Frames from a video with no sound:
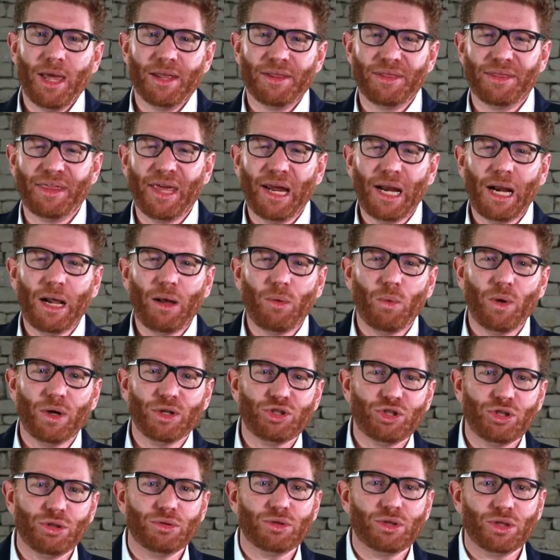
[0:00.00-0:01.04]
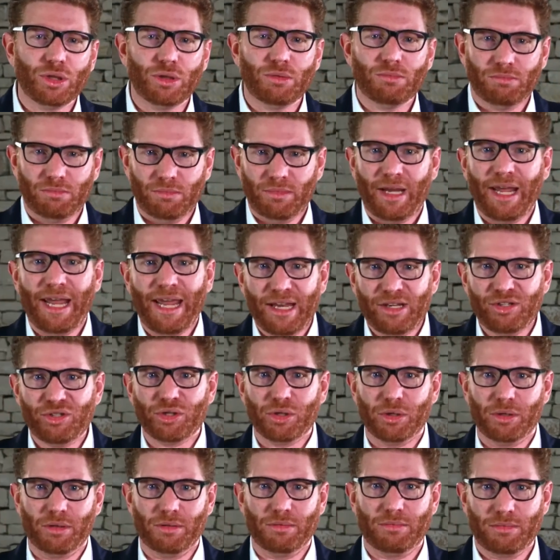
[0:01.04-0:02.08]
Then I want you to
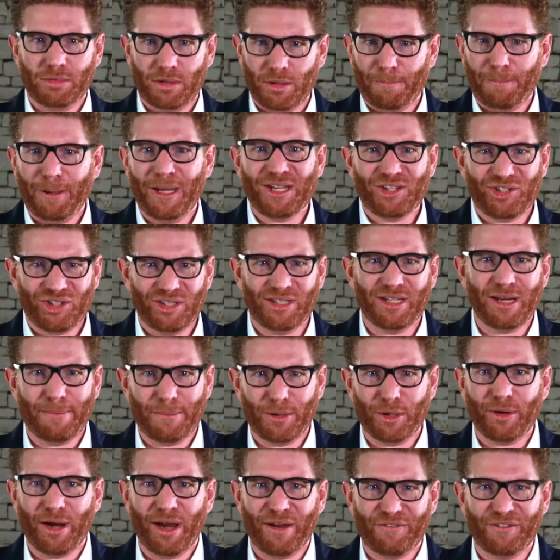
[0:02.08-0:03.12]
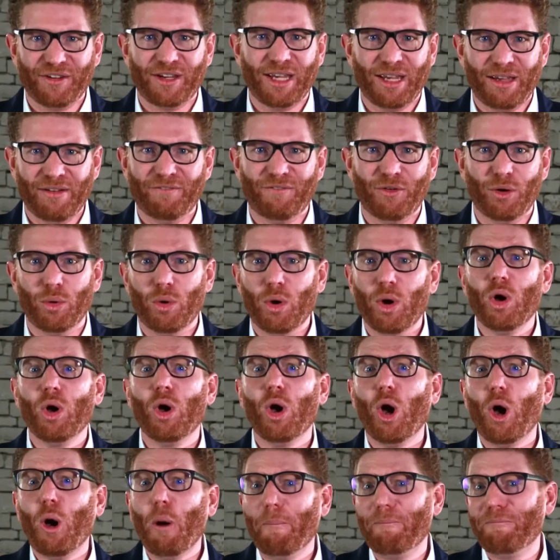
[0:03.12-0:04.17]
enter the patient demographic info,
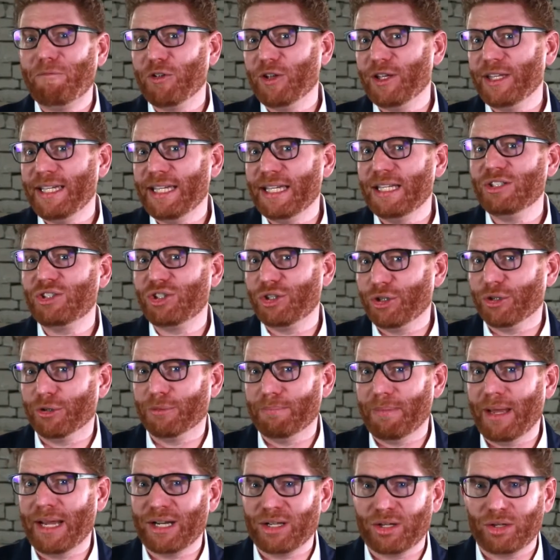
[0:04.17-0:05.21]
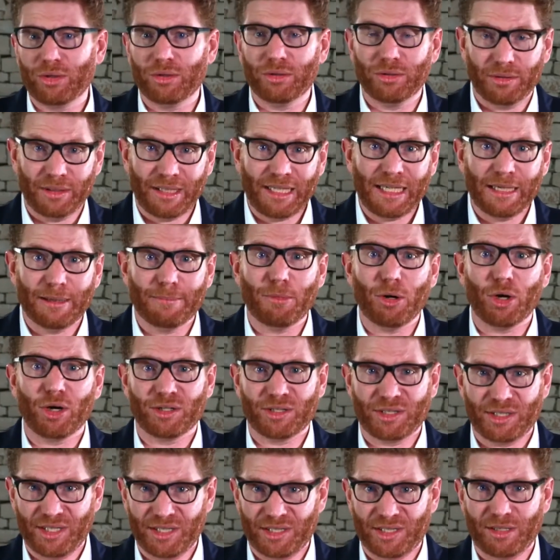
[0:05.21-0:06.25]
hopefully into your medical EMR
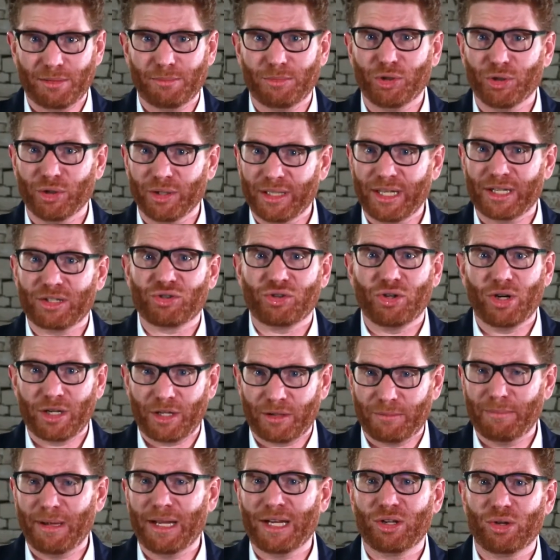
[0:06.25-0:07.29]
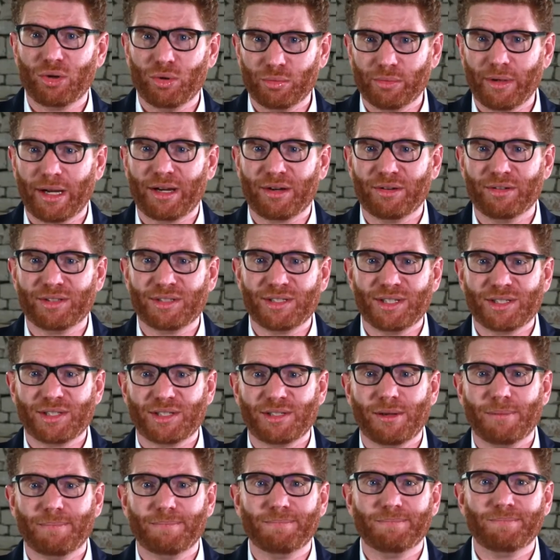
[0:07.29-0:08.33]
system, your electronic medical record
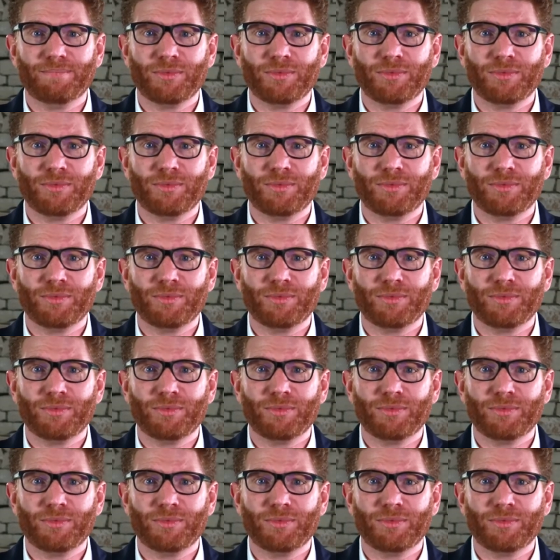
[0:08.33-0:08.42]
system.